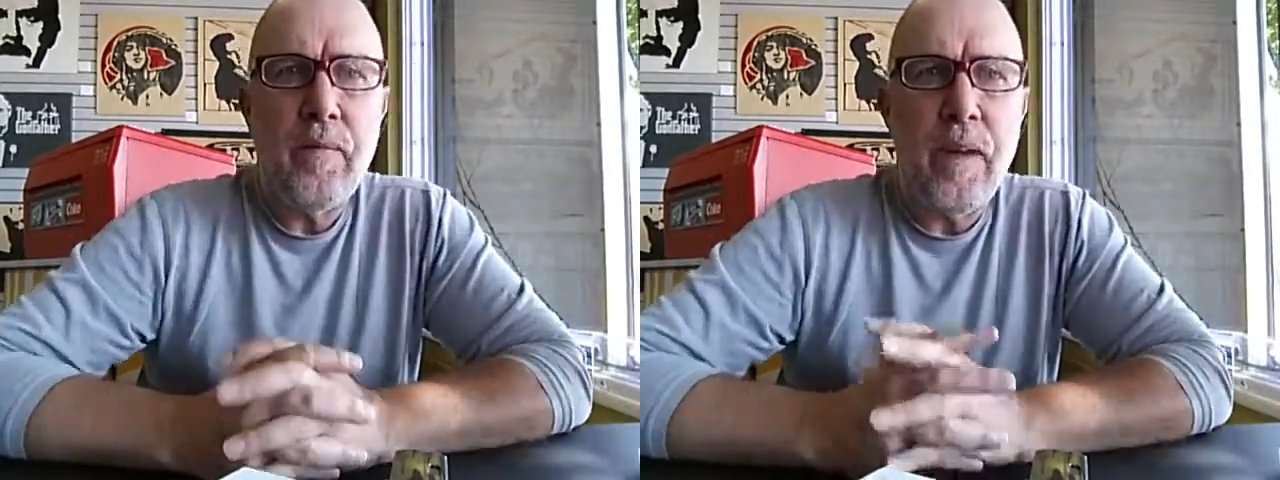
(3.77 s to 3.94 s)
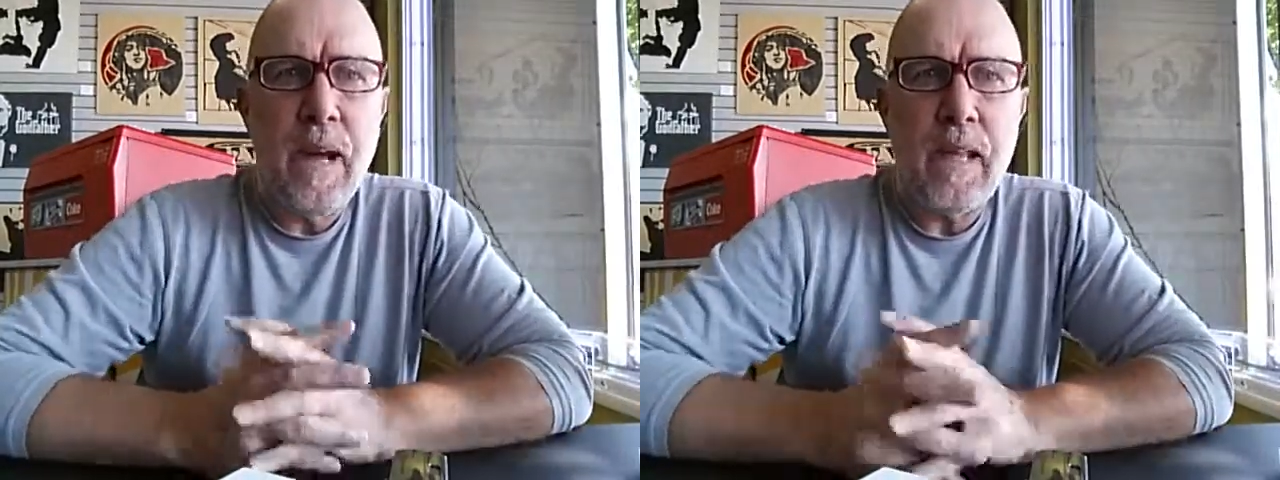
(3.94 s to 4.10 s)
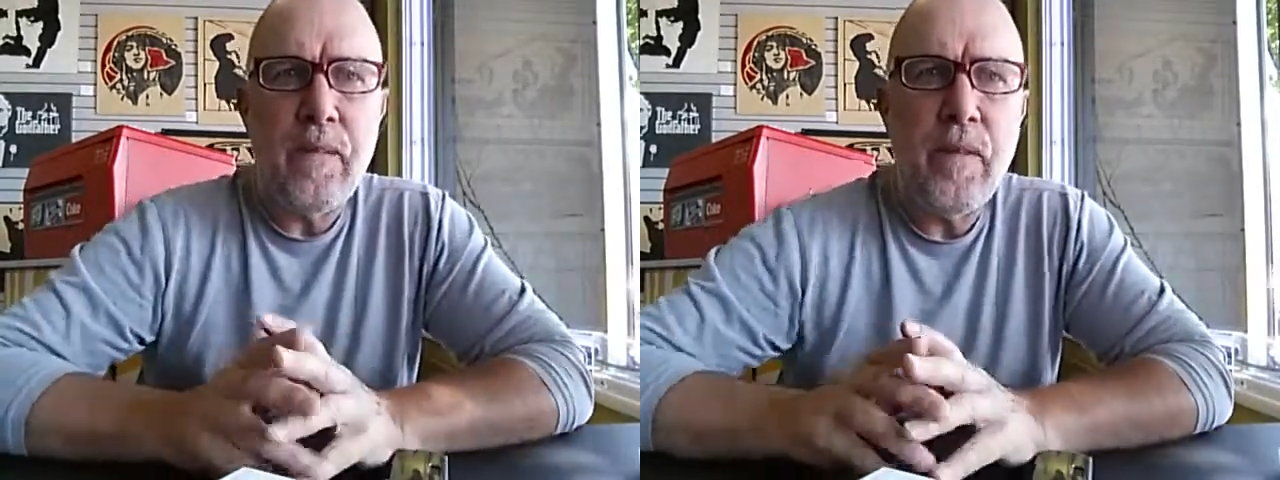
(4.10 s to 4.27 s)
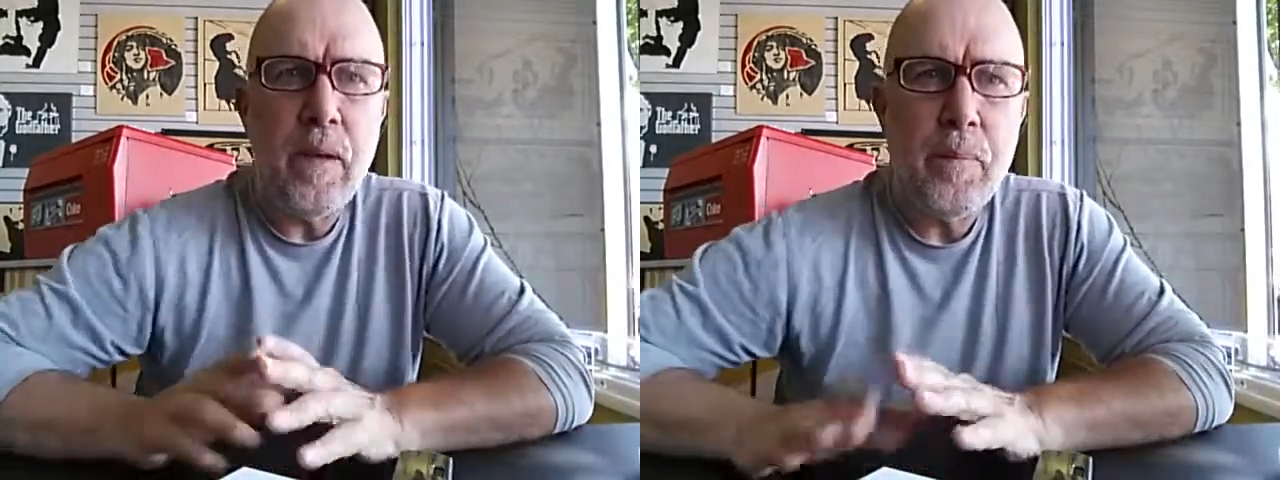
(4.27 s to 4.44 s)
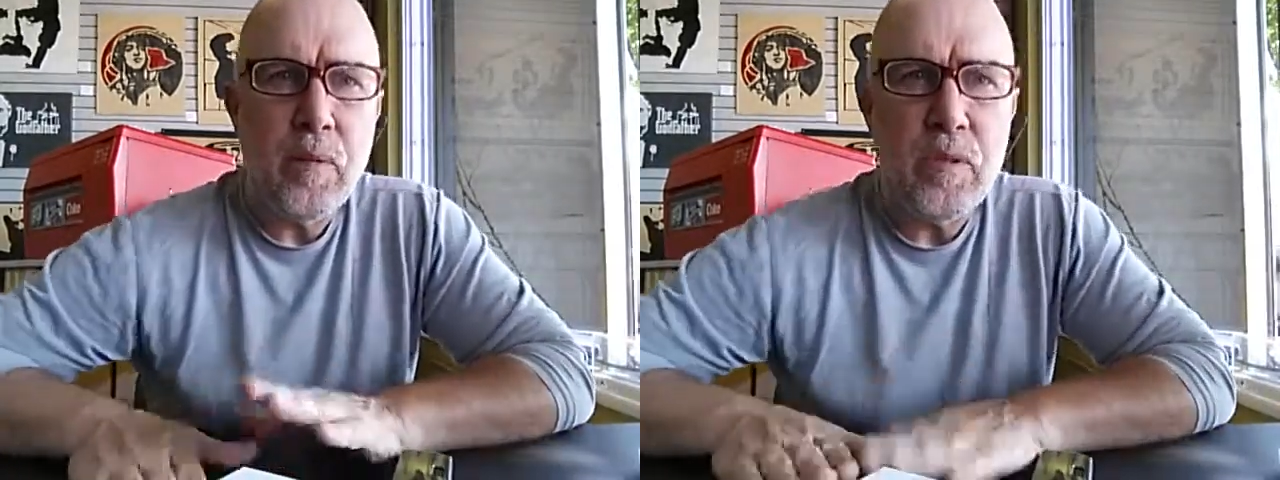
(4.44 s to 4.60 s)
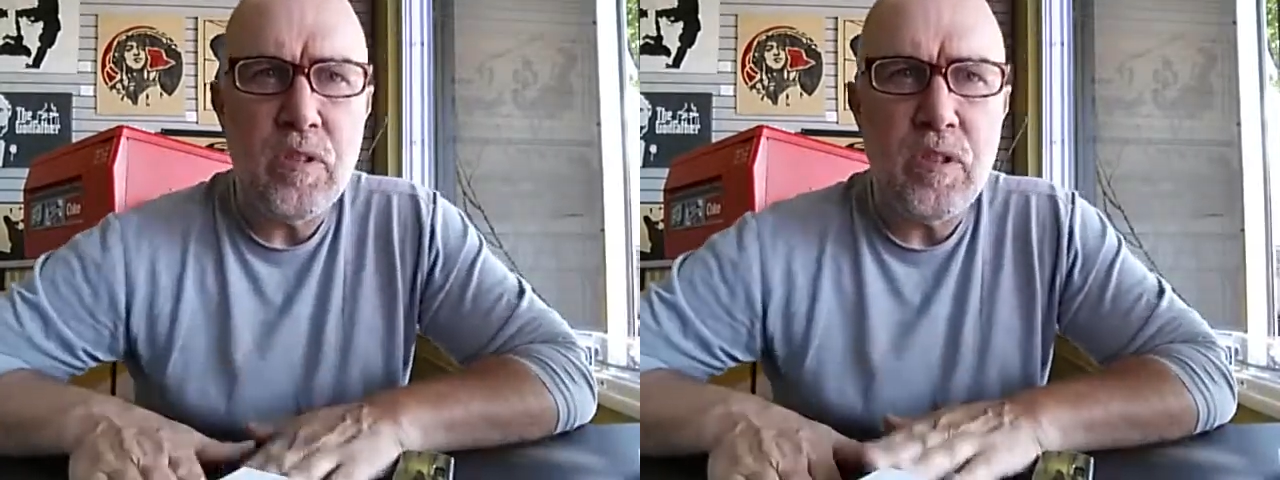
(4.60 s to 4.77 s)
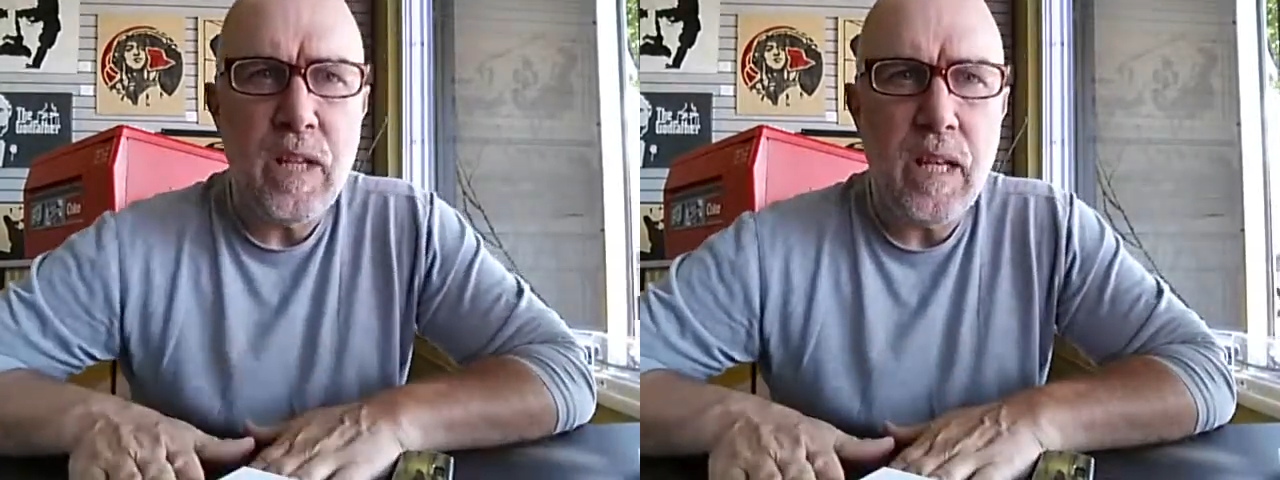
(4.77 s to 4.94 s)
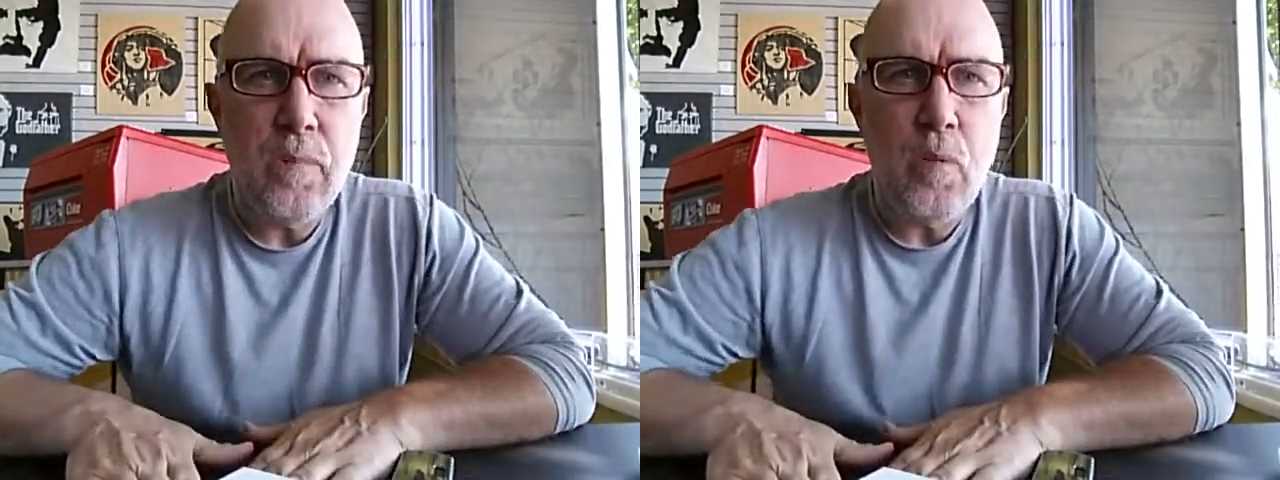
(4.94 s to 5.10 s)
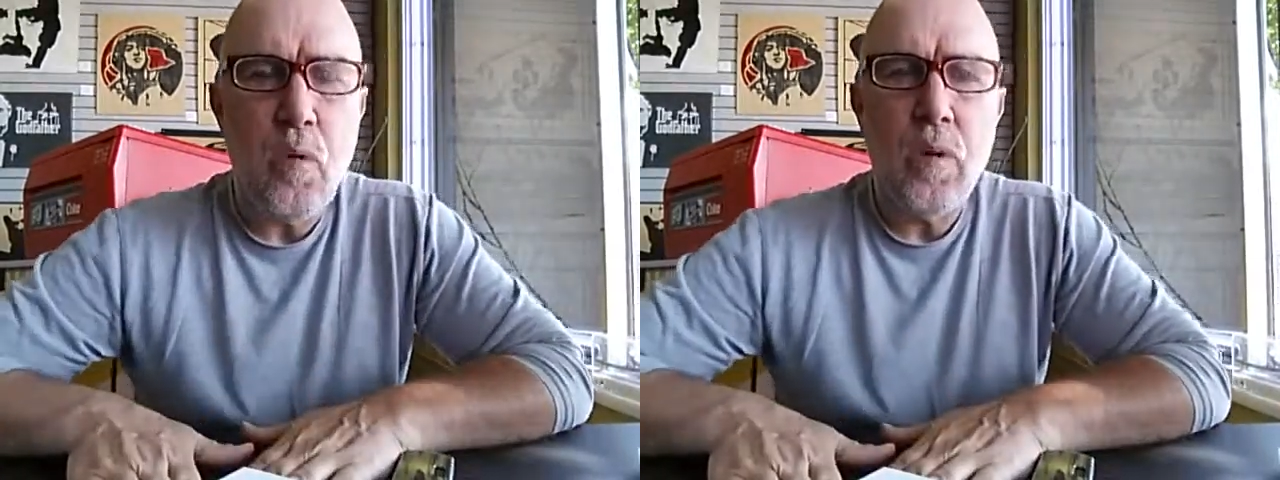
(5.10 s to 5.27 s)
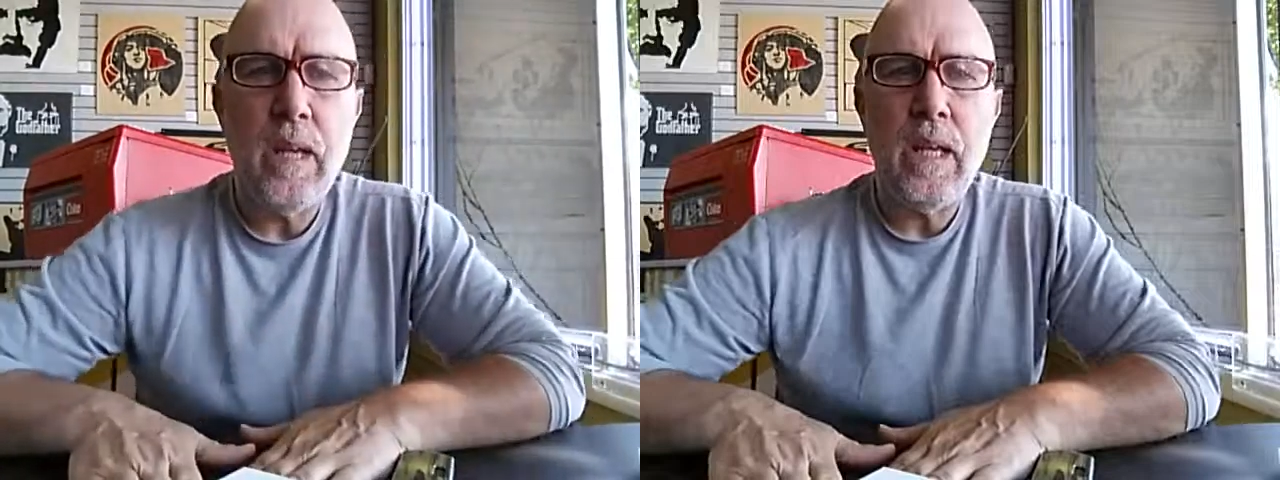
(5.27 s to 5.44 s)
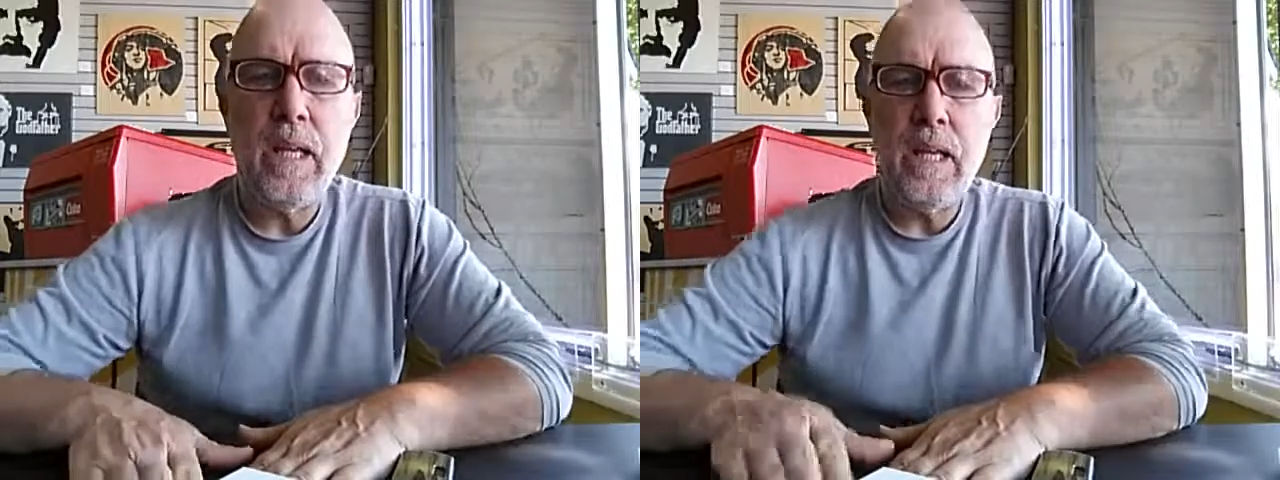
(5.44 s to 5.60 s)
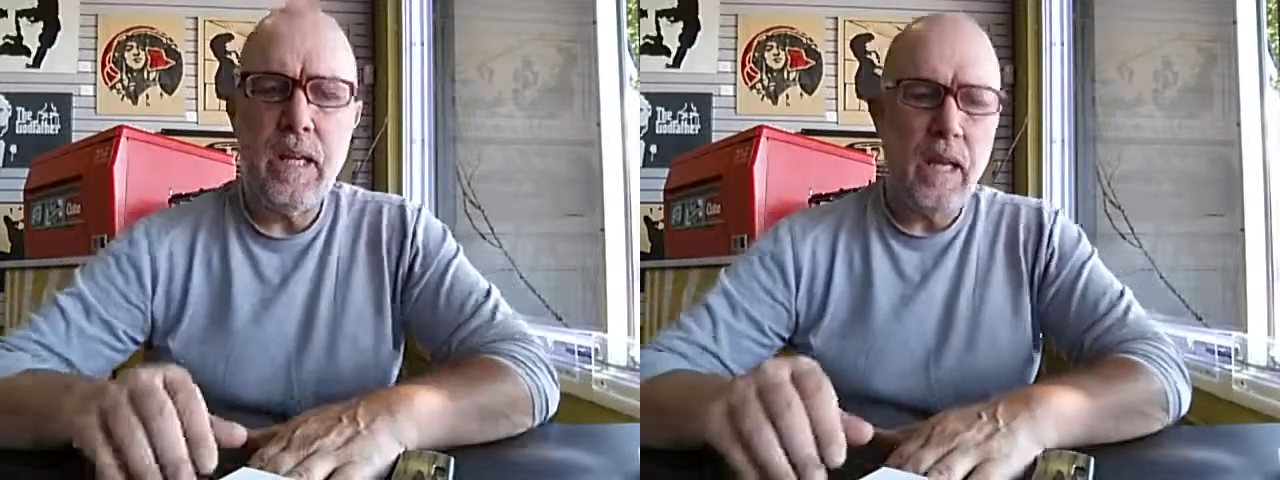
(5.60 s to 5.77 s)
Valley Vapors in Salem,
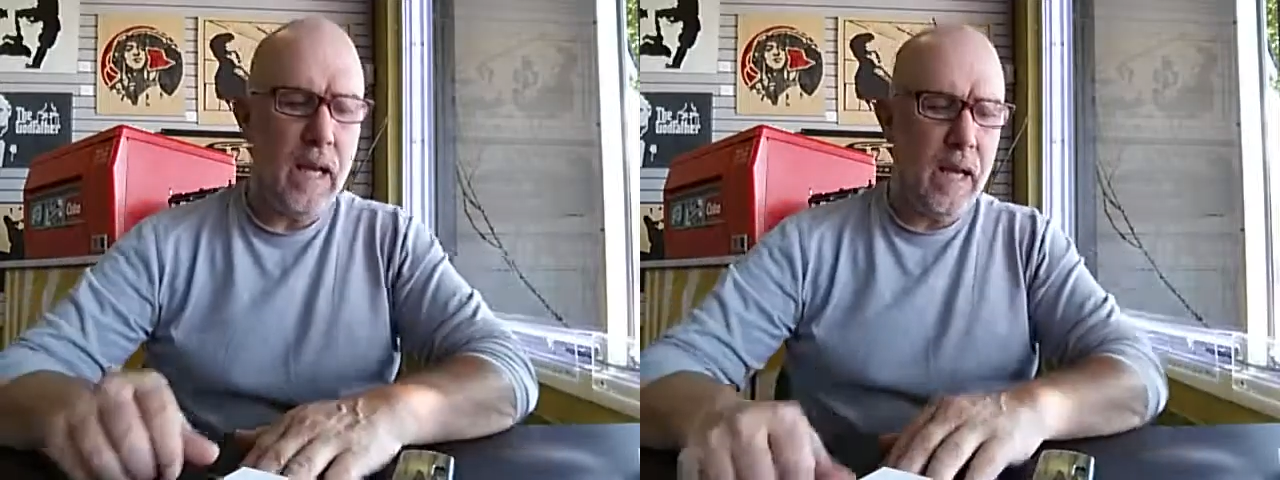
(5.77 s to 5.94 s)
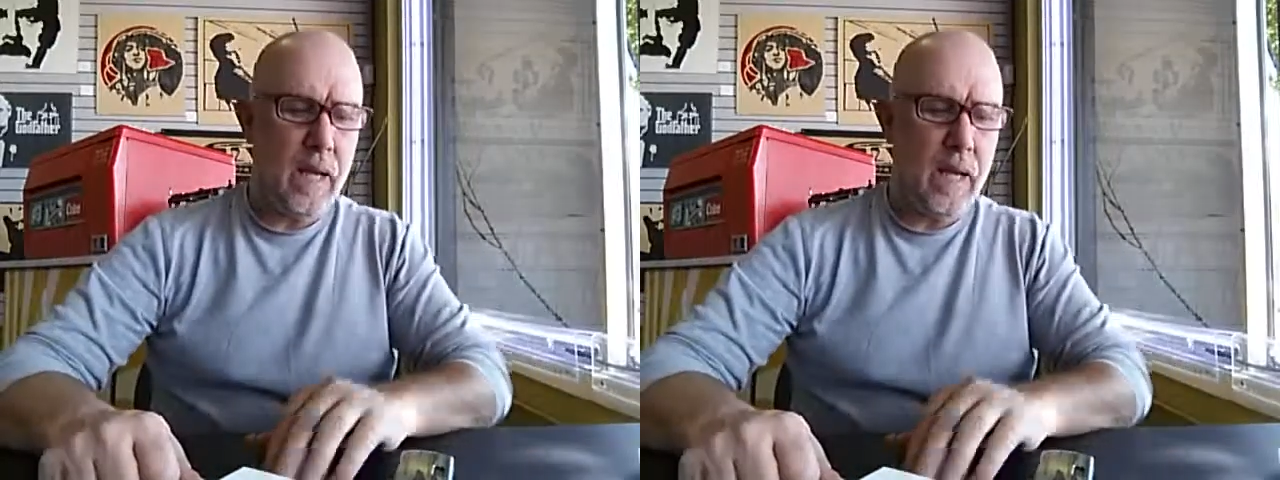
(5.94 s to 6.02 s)
Oregon.